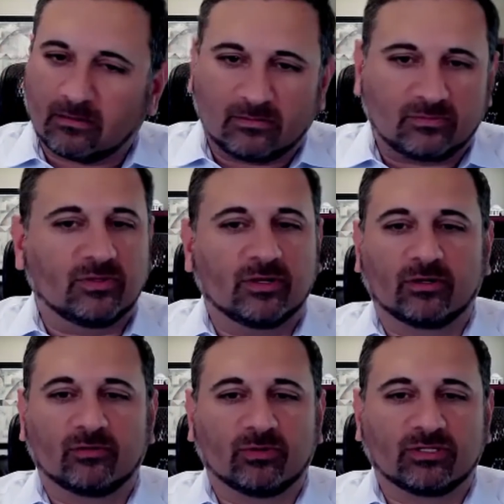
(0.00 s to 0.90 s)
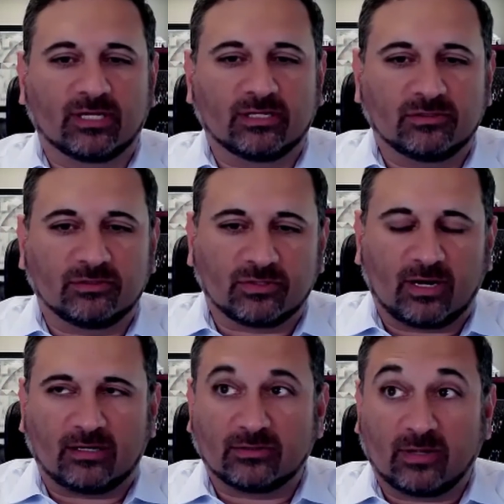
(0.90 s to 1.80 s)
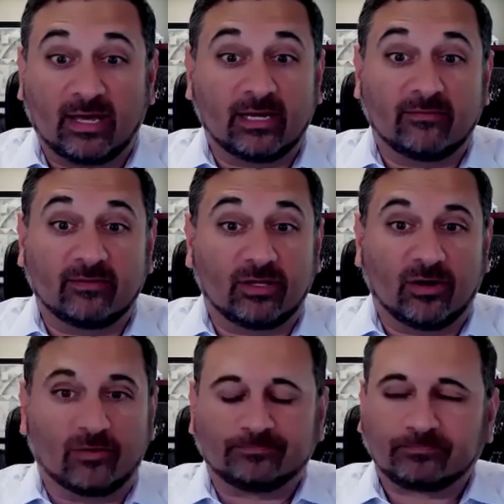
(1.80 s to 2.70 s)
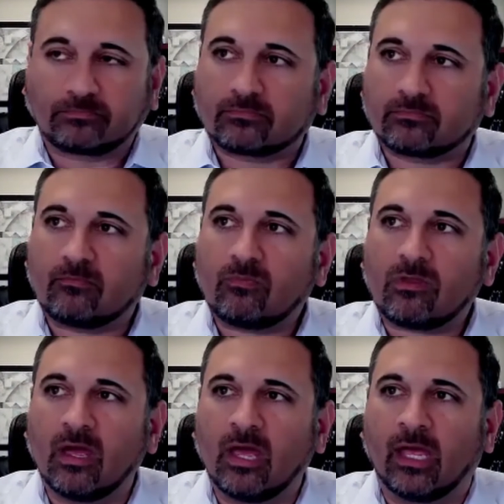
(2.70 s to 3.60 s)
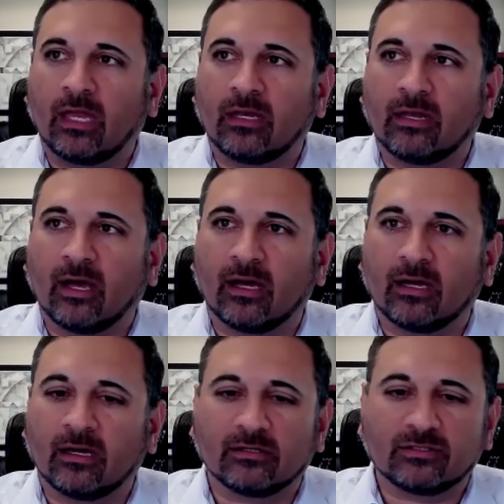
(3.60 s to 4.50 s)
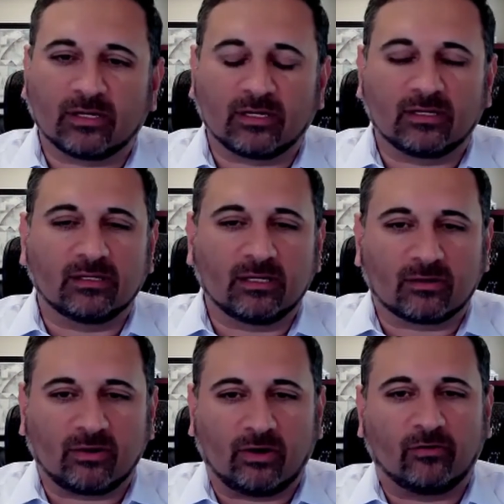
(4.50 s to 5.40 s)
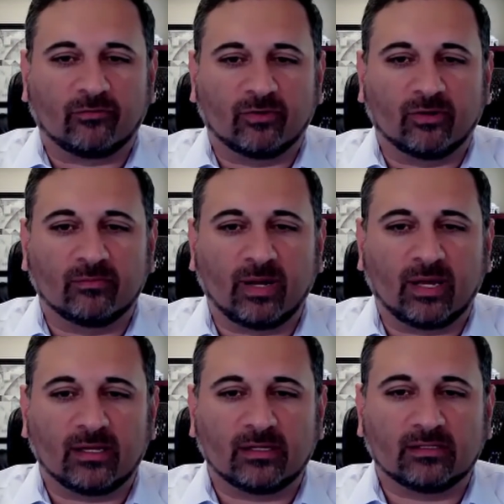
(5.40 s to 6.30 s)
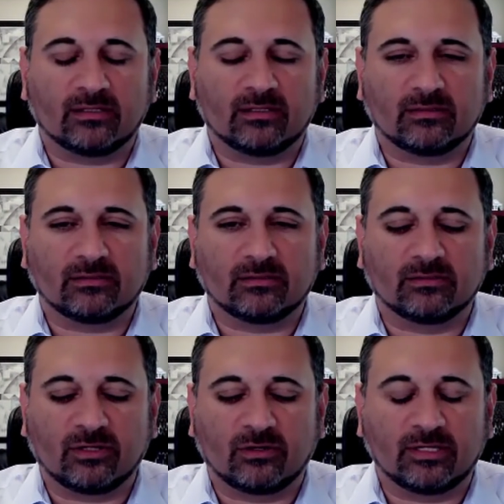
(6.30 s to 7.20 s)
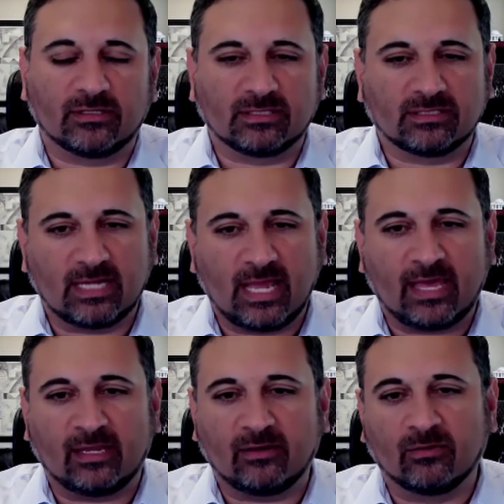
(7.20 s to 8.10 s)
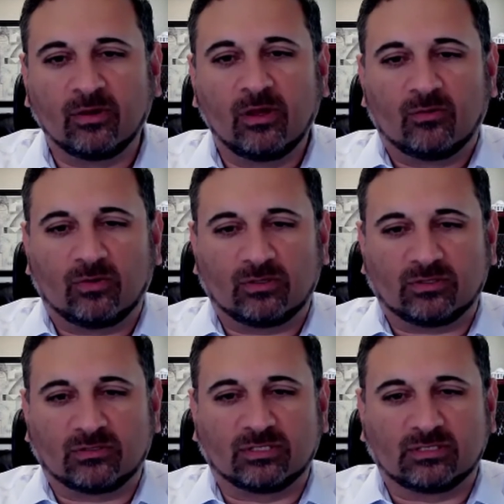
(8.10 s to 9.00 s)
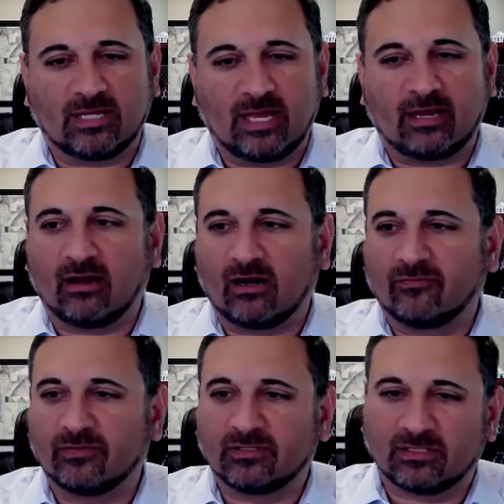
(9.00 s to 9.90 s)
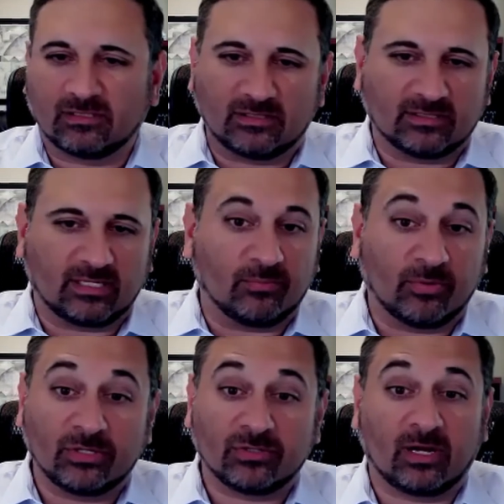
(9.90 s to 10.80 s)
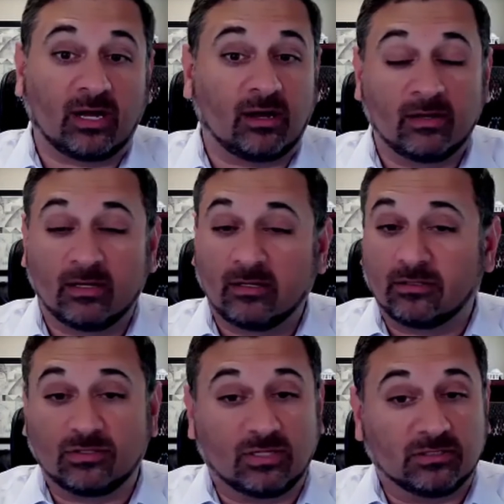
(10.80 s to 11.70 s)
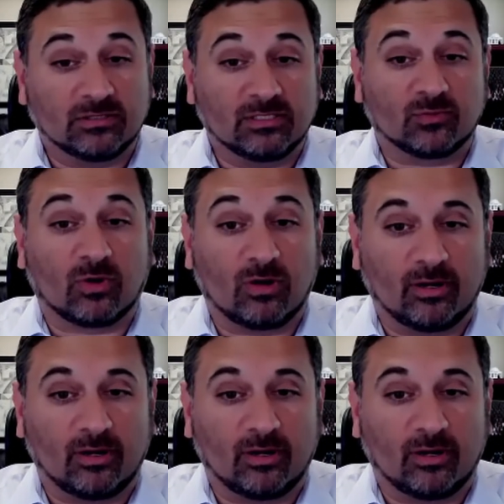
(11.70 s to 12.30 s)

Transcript: they're going to reschedule the trial. So I didn't even go. And so I get a call from my attorney in Cincinnati who runs our Cincinnati office. It just had the pretrial. Judge says we're on.